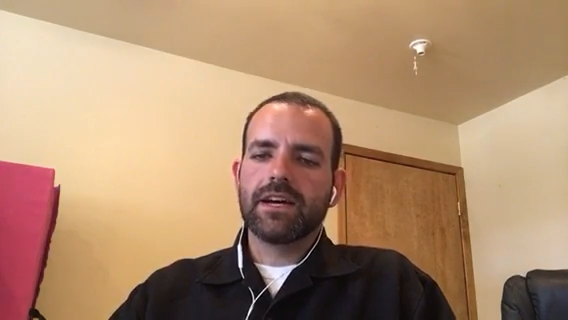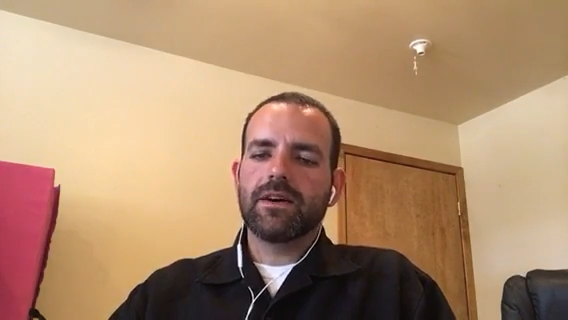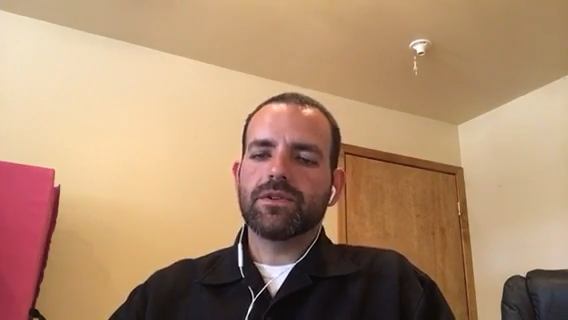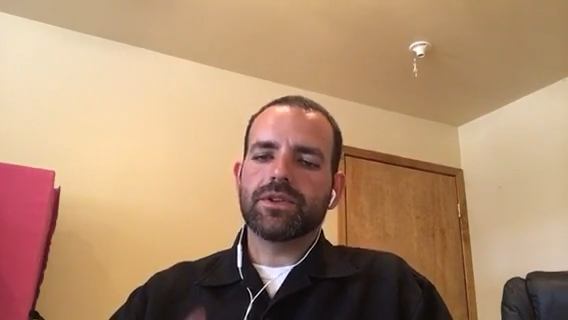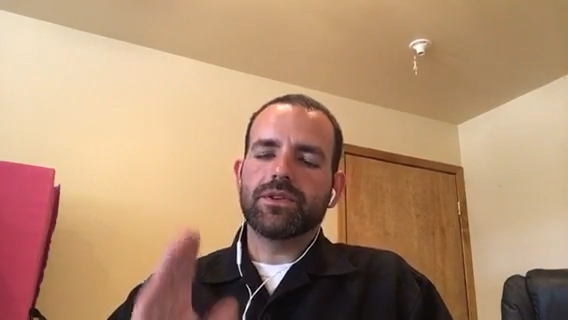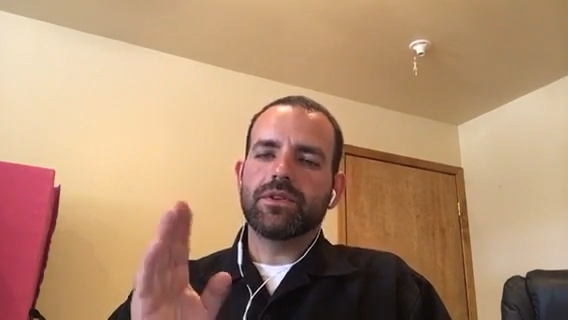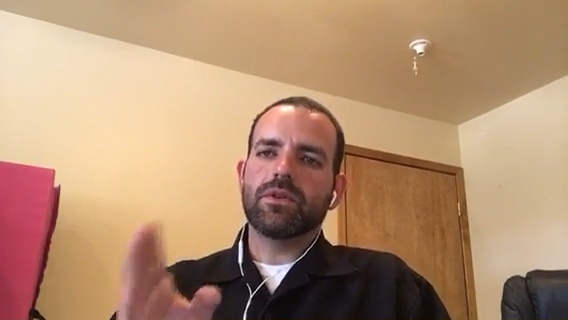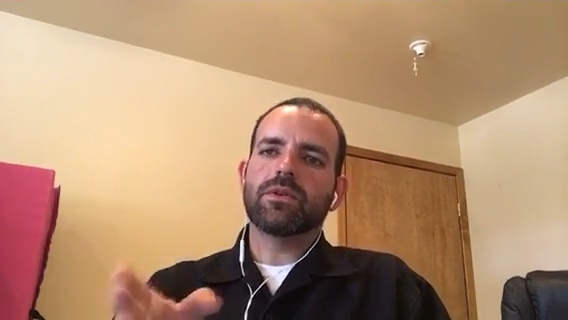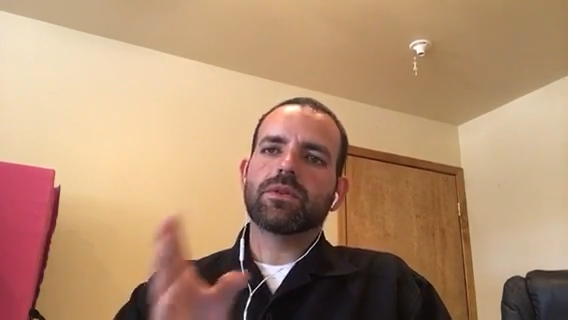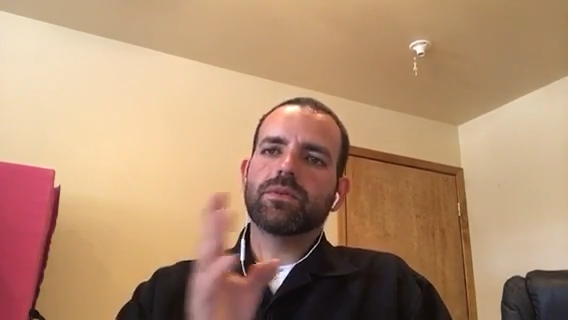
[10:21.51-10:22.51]
on the
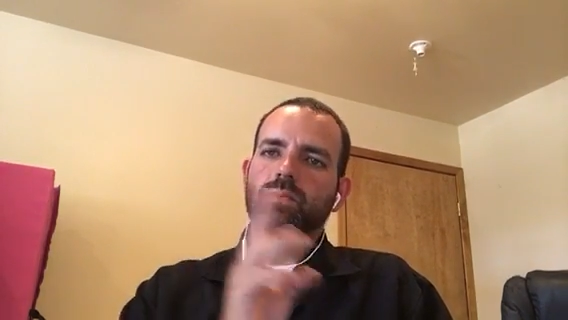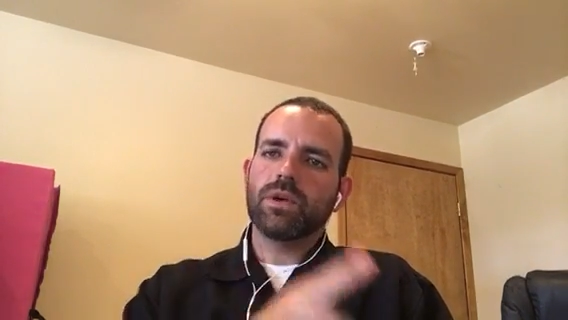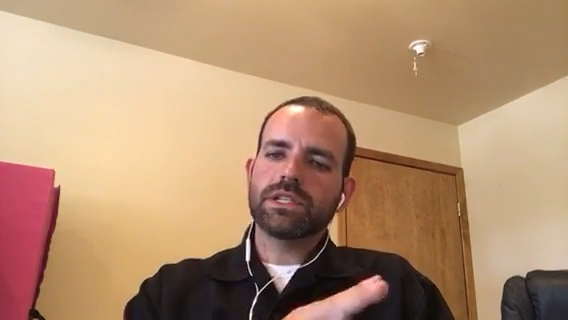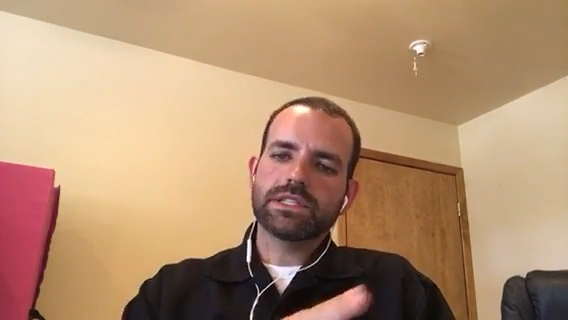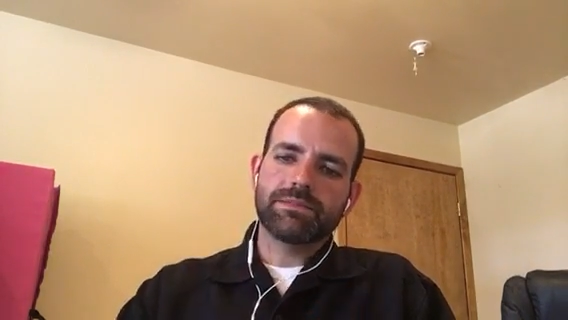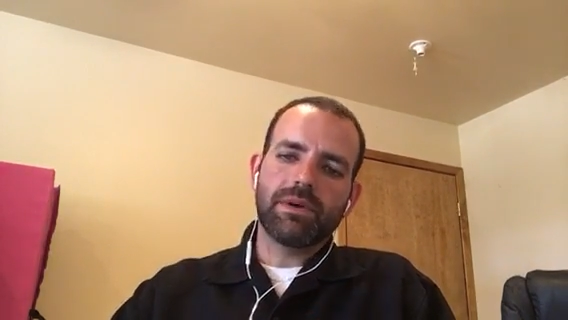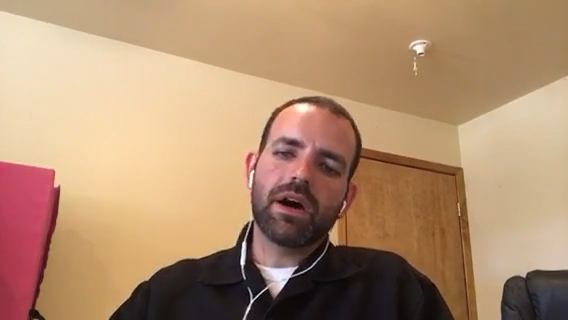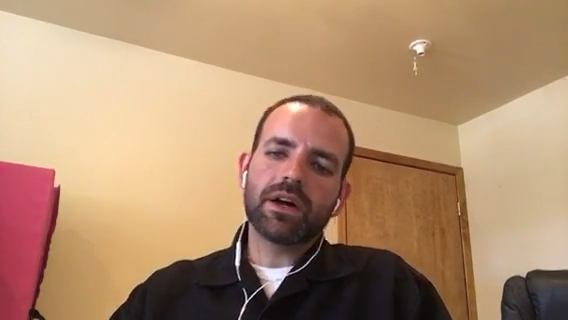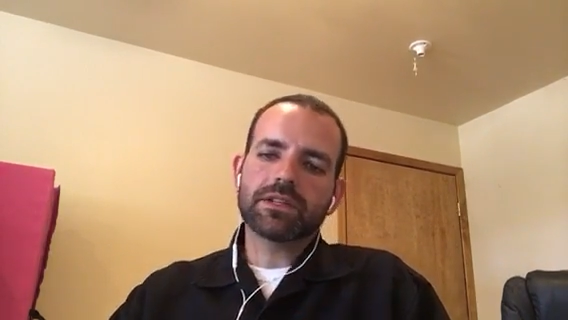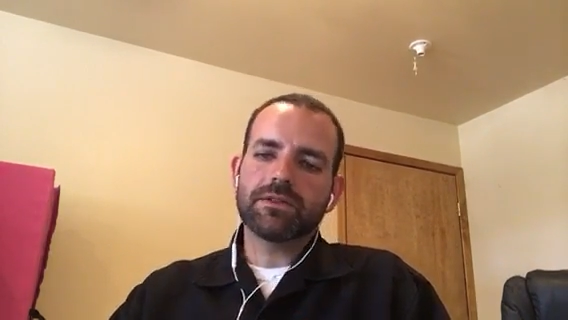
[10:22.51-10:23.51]
northwest
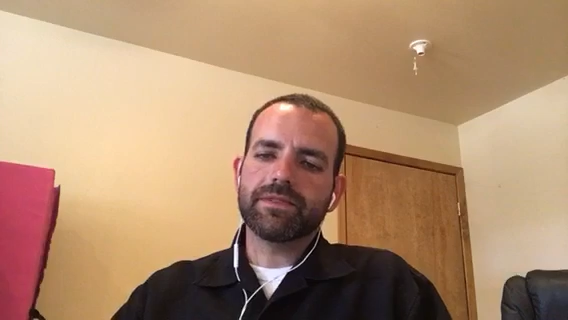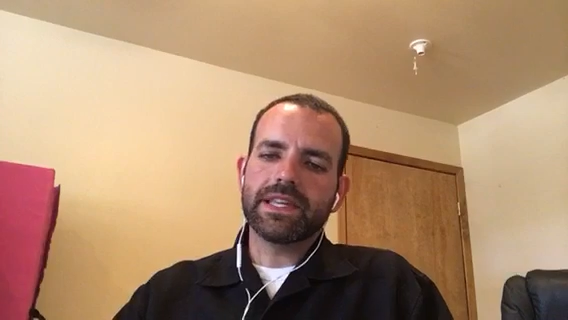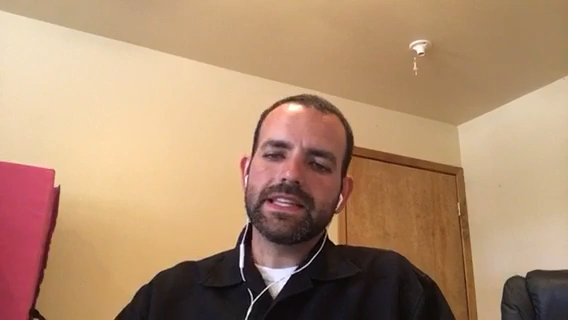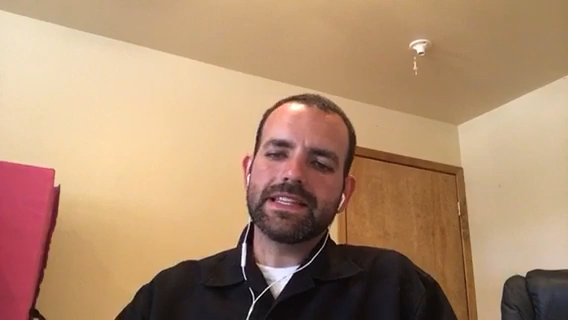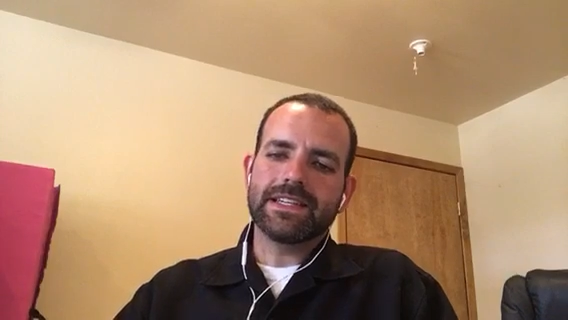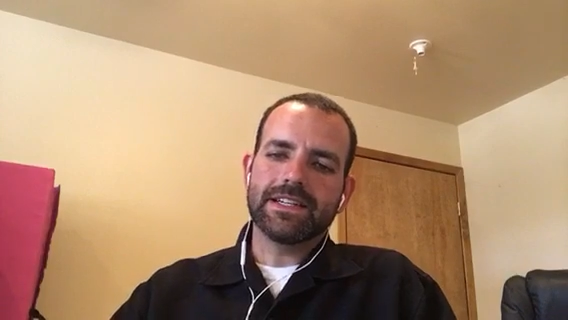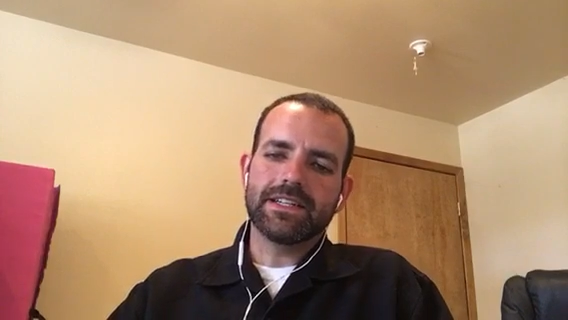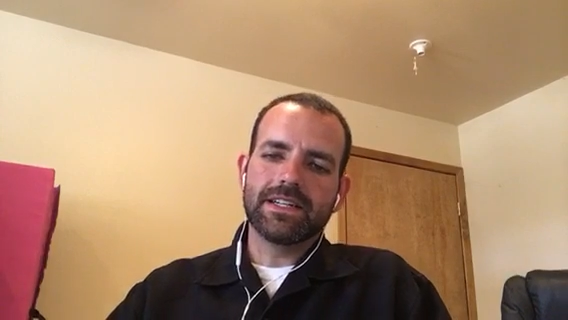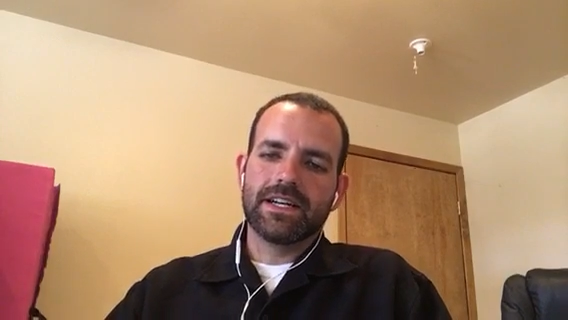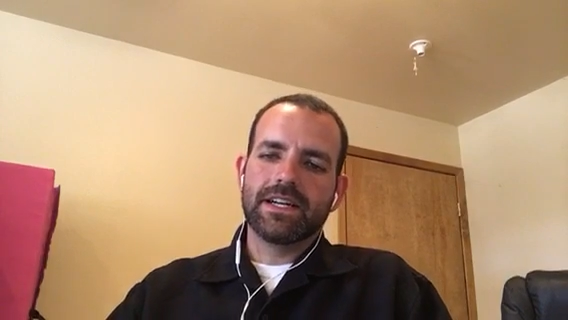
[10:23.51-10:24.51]
part of India